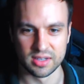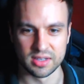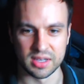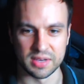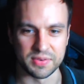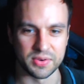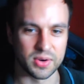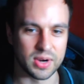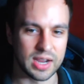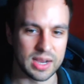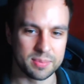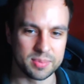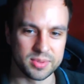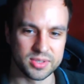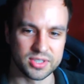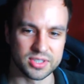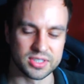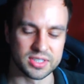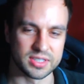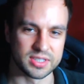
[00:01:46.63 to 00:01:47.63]
If your app is
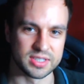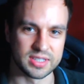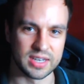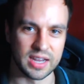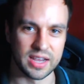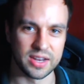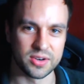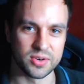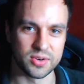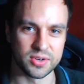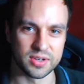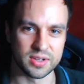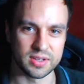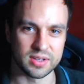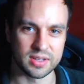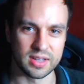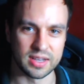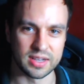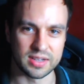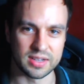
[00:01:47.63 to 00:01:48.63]
just a standard
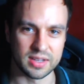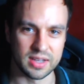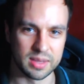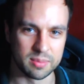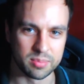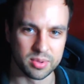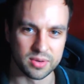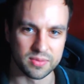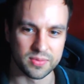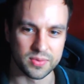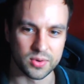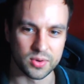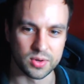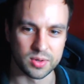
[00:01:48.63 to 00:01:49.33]
like input